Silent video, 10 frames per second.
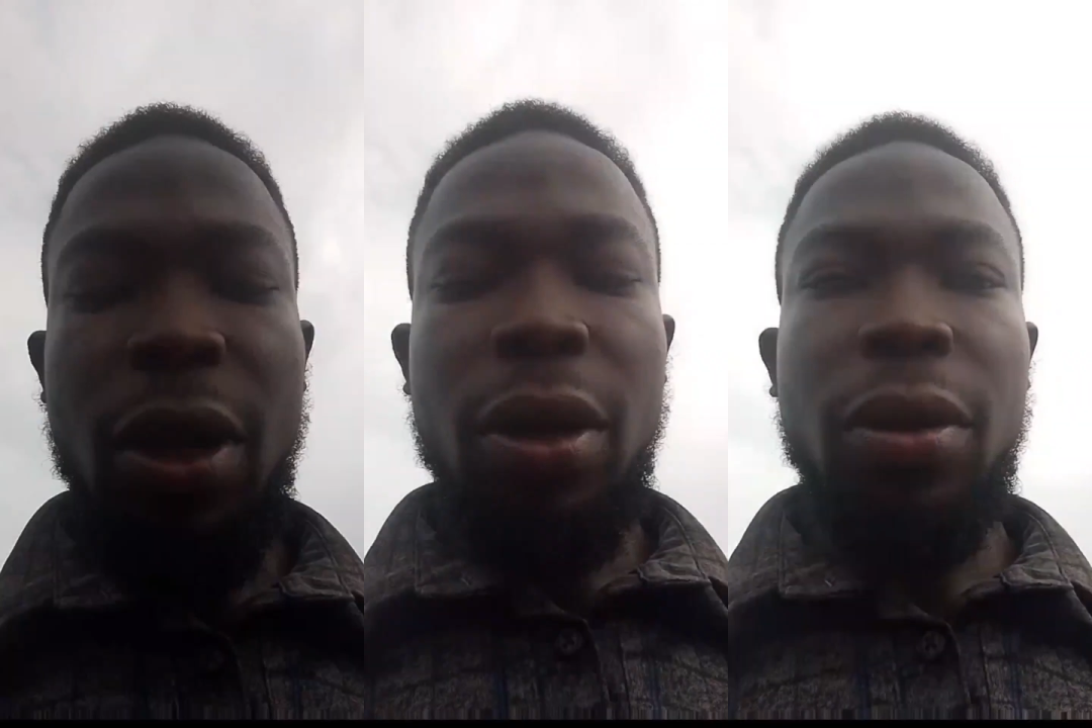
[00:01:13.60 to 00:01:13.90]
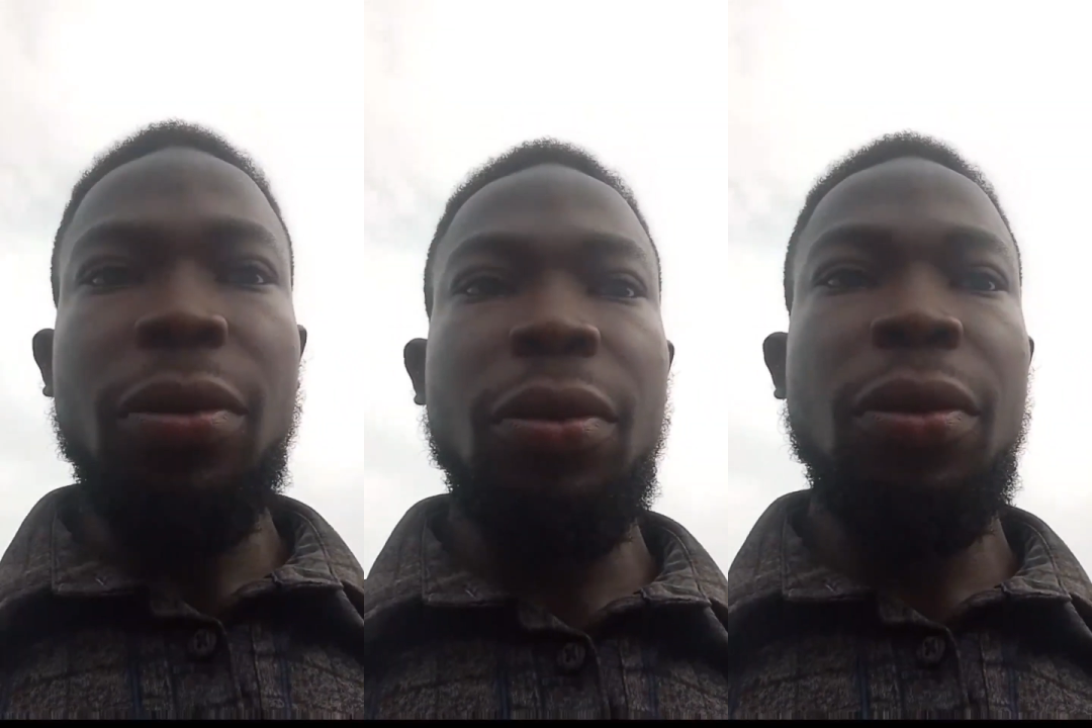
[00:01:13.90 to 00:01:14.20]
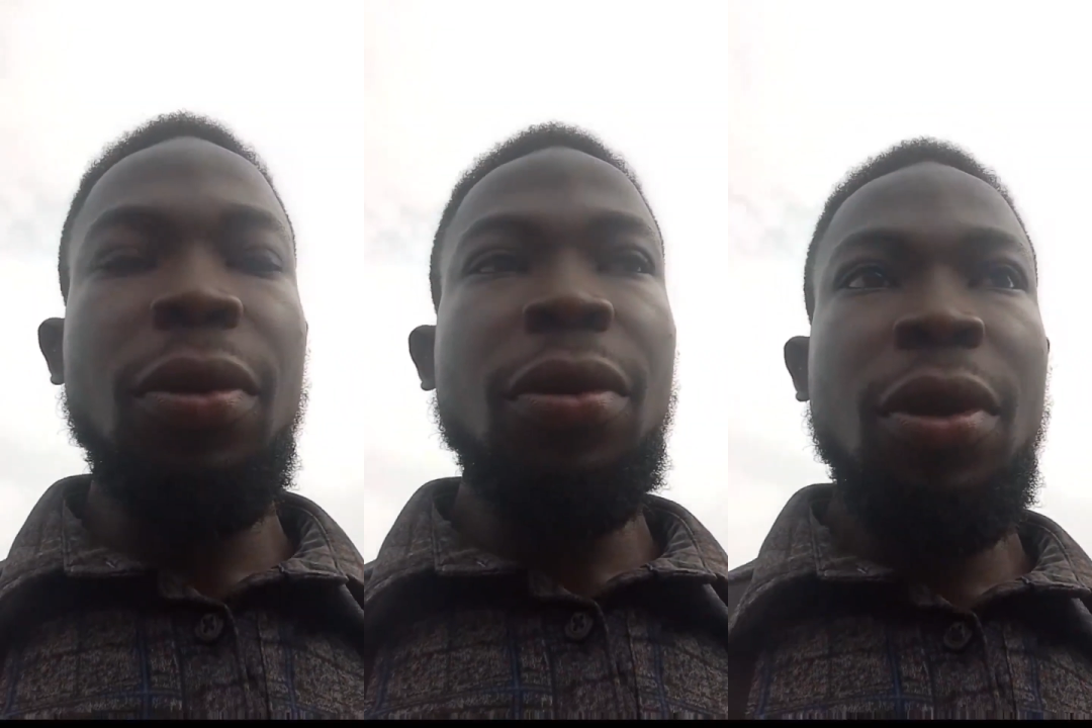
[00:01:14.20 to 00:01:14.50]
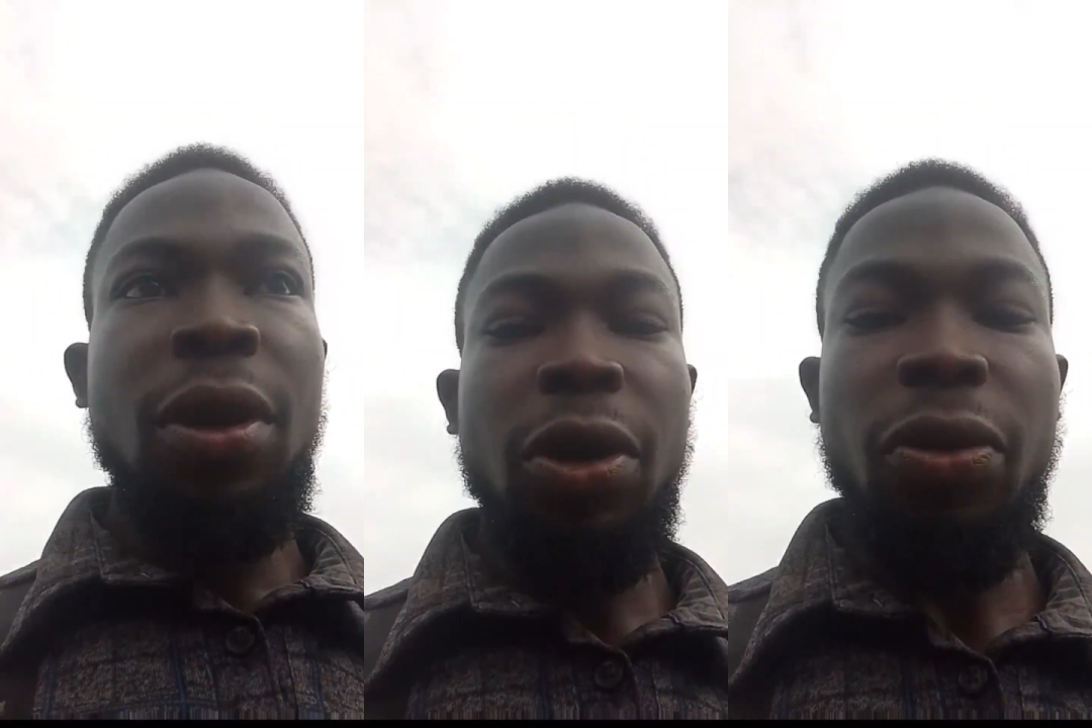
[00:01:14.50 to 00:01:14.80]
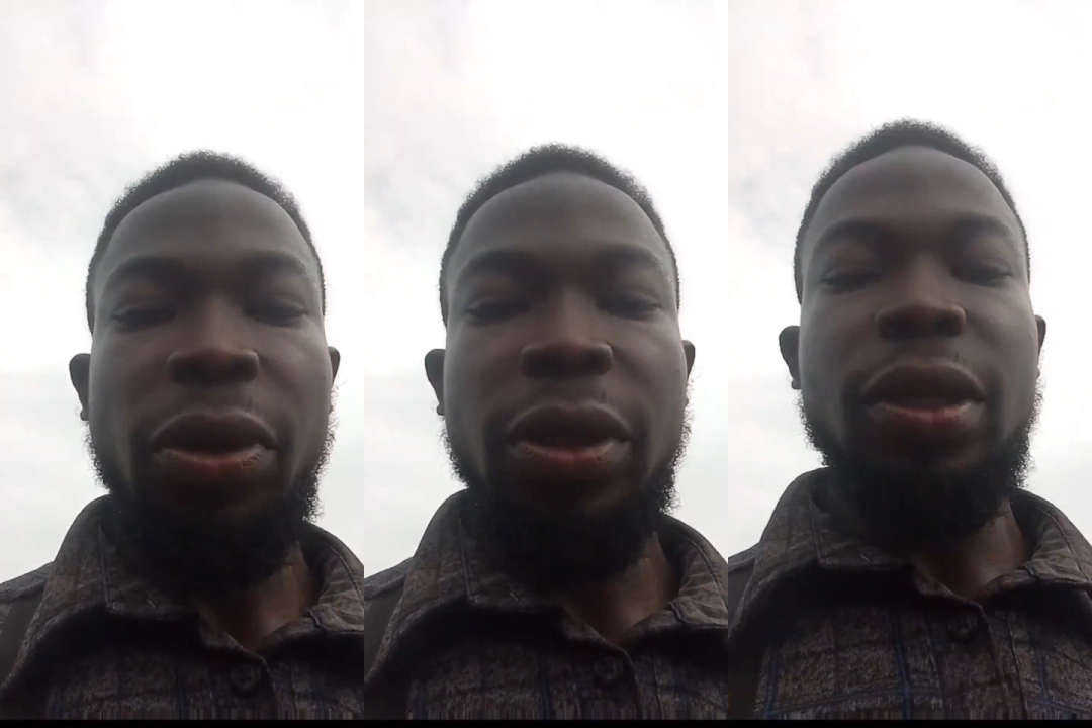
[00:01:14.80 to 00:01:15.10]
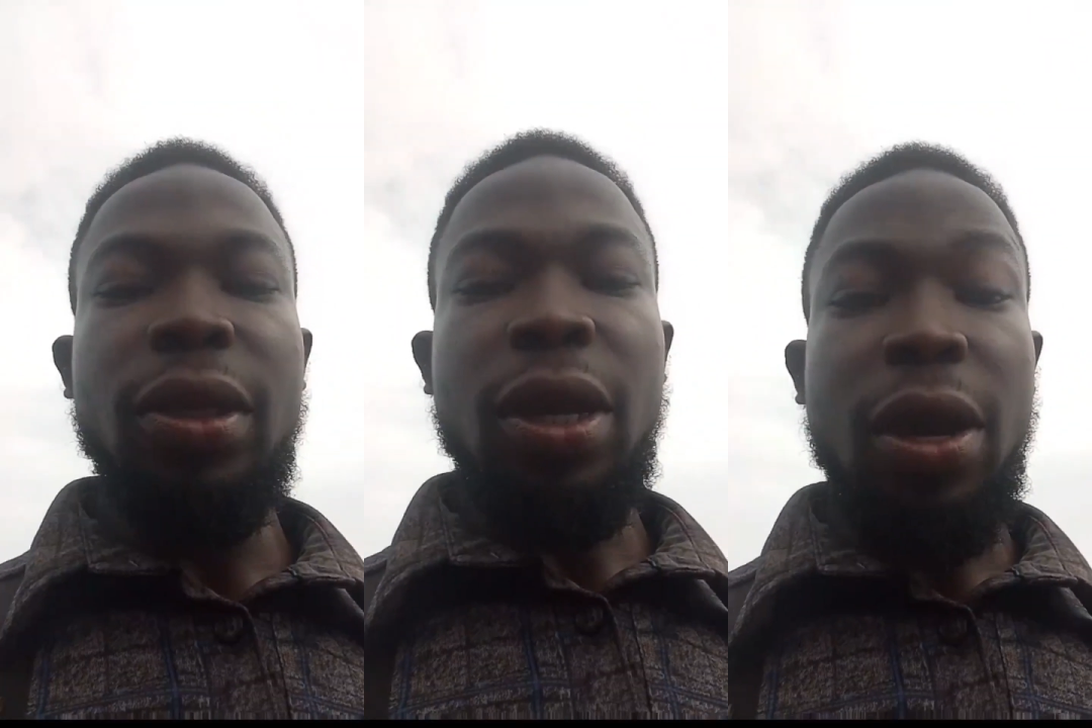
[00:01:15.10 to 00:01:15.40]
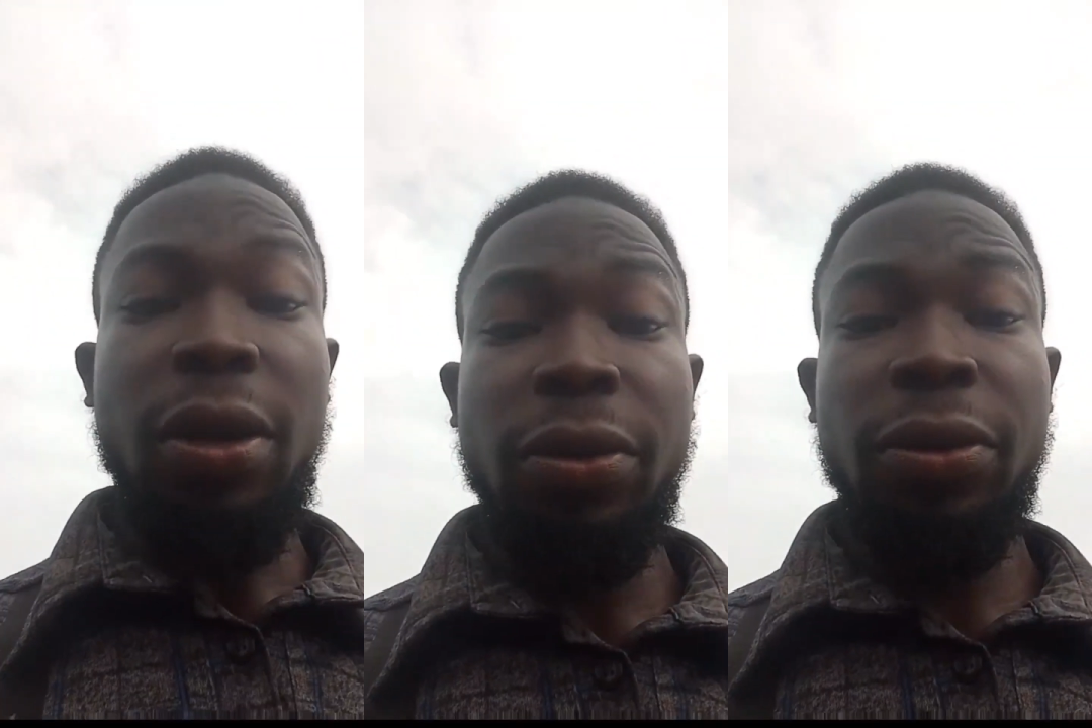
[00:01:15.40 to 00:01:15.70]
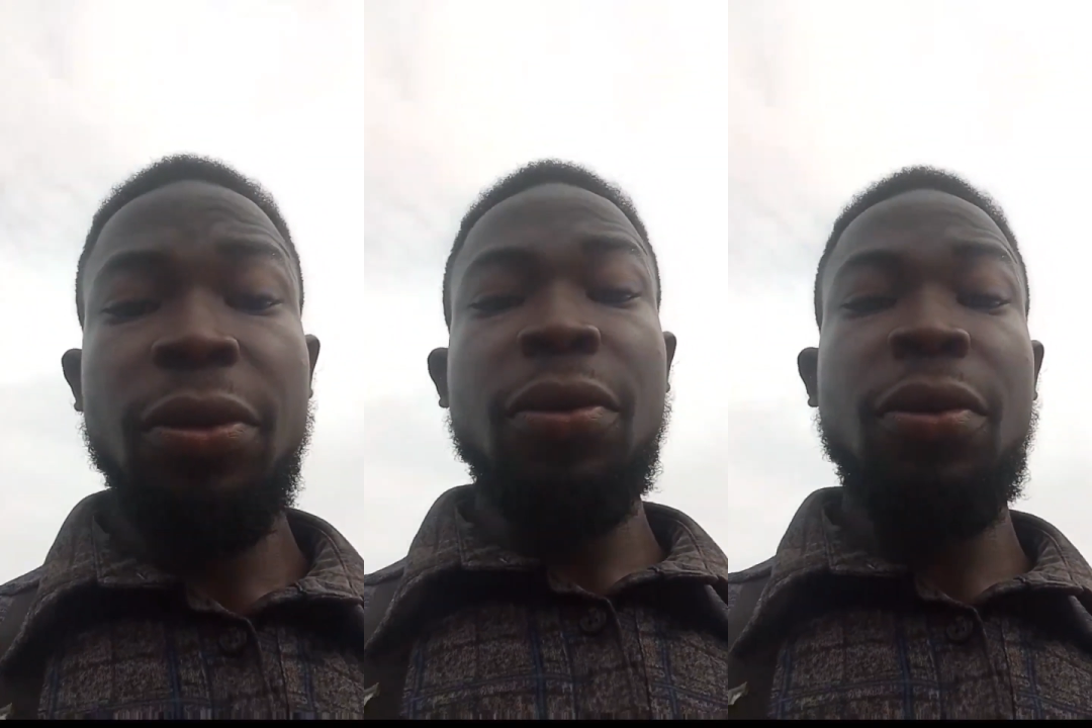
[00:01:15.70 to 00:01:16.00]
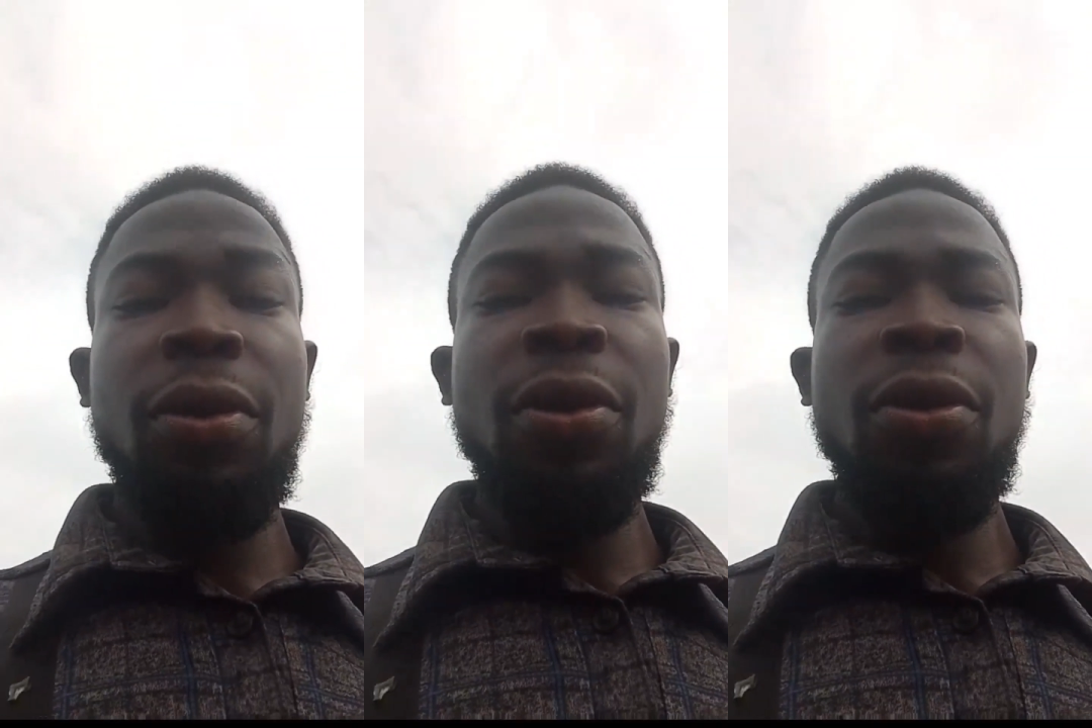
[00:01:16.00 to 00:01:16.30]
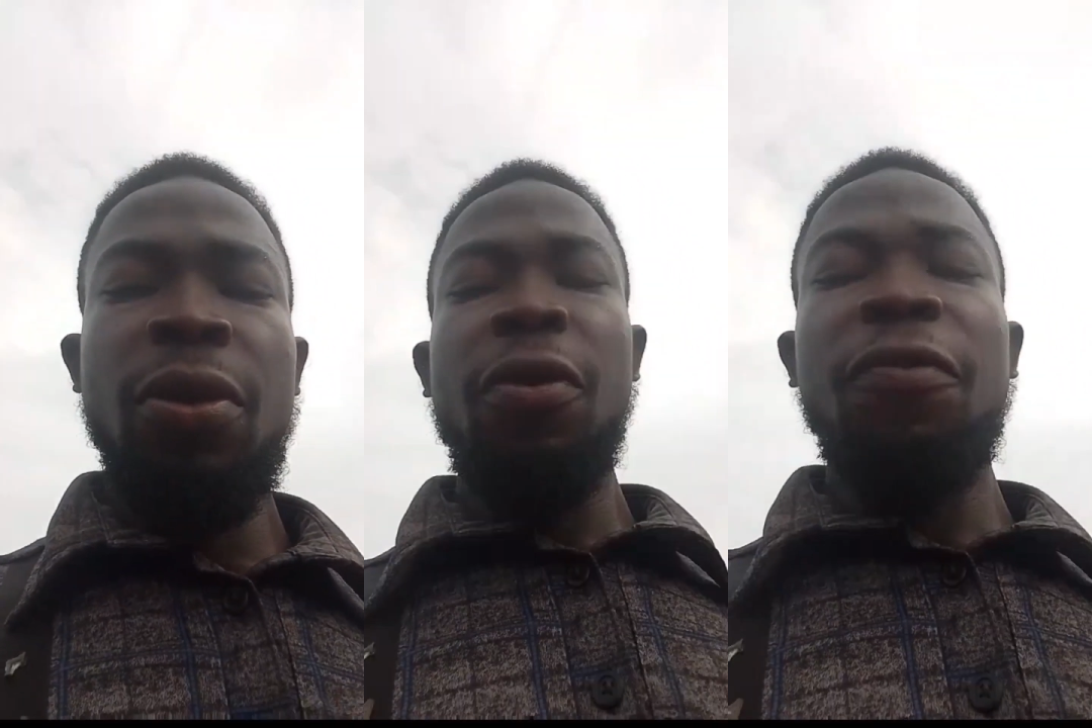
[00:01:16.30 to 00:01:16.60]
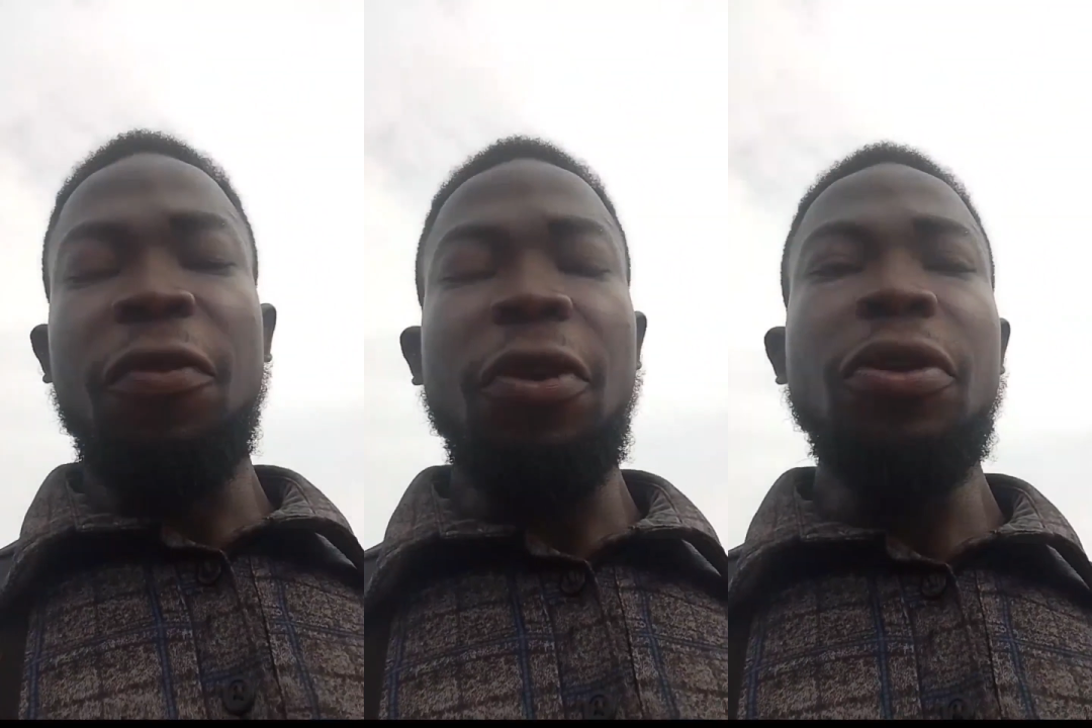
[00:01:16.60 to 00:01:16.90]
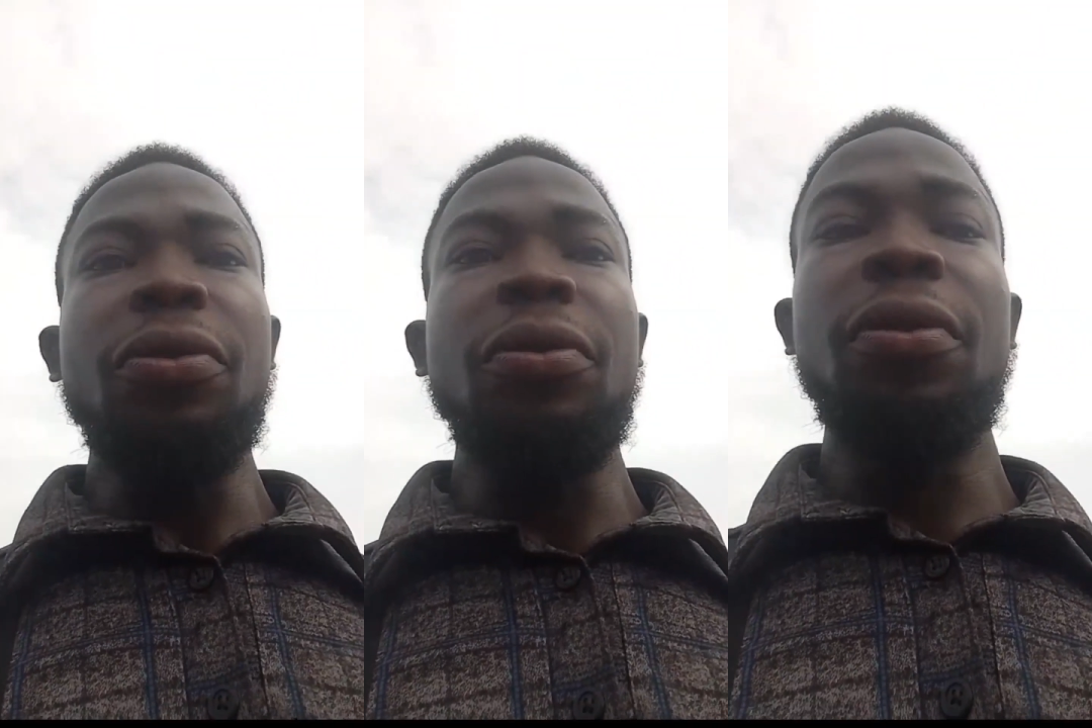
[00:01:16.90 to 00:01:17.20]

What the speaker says: gonna create the account for you